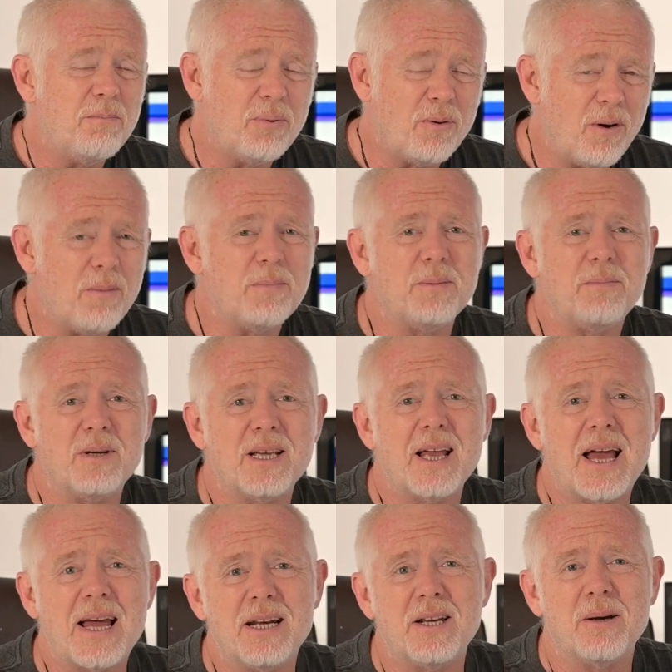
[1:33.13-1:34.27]
probably
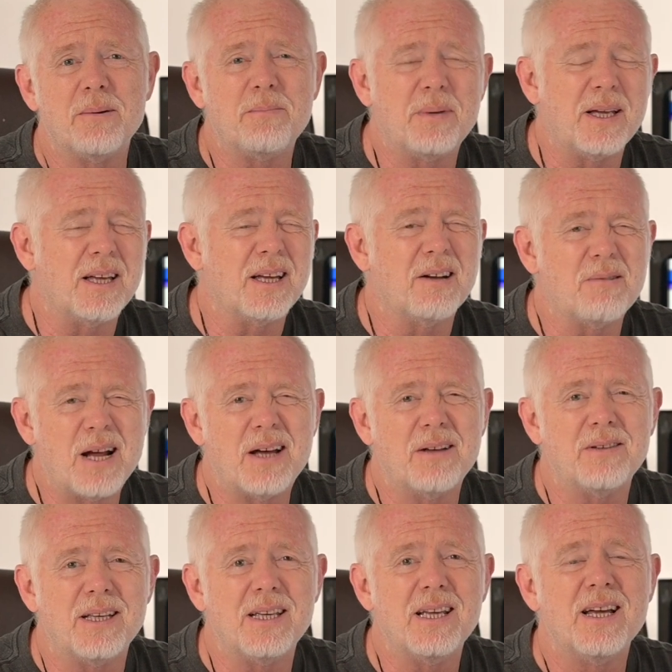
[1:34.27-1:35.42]
end up being
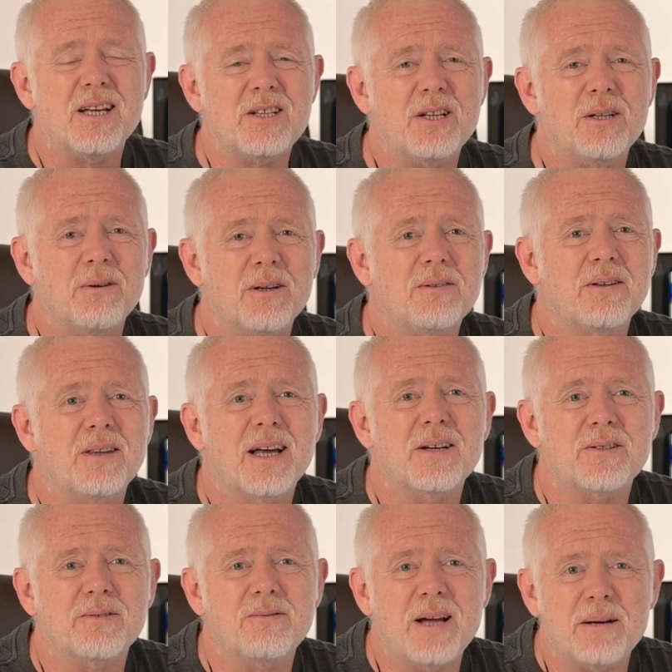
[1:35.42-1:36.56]
around the
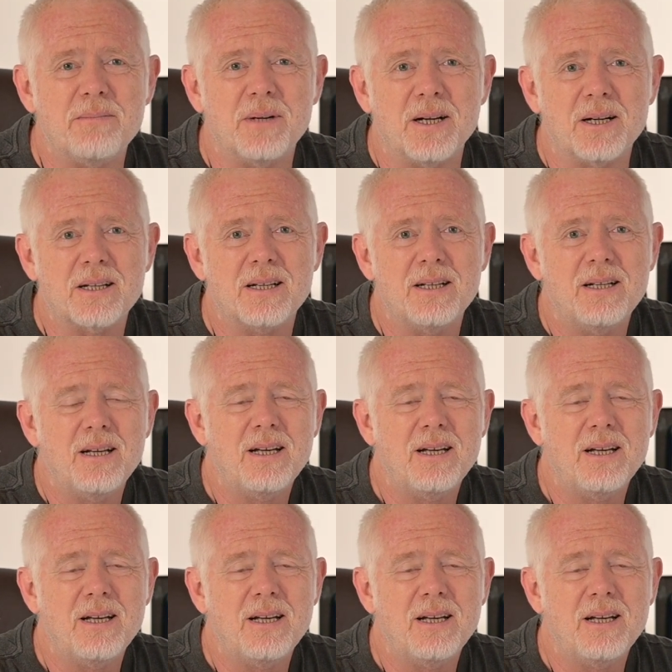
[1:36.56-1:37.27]
200,000 rand mark.